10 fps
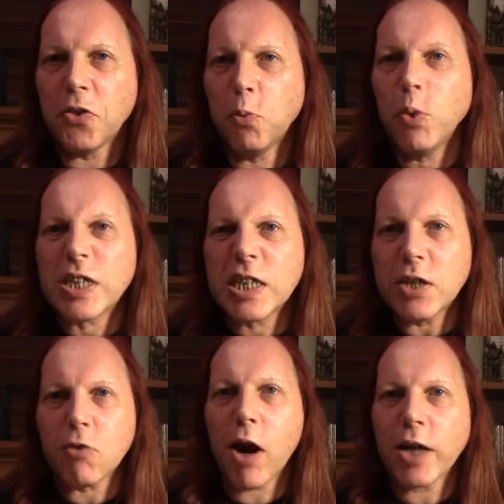whiskey
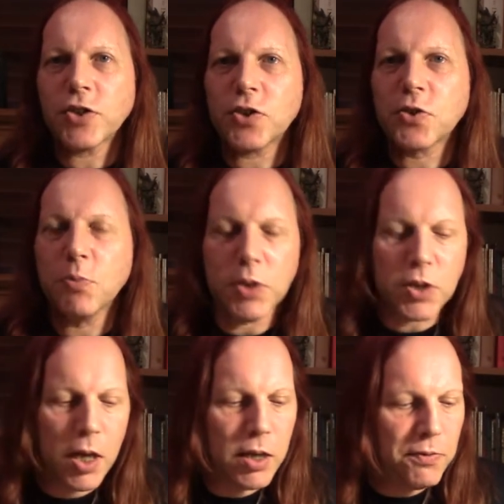crash, shall we
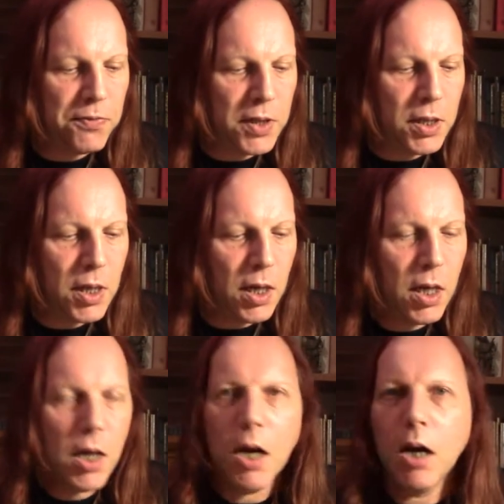say, of the
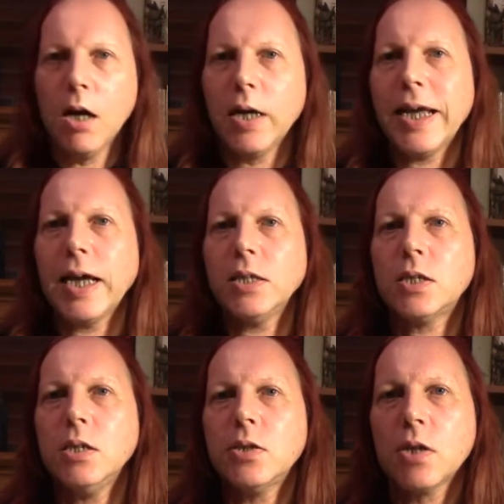early
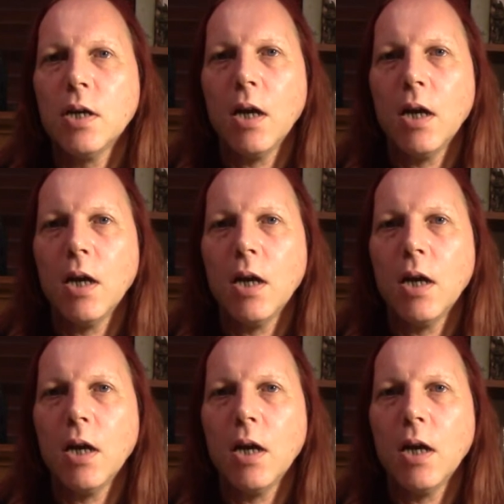80s,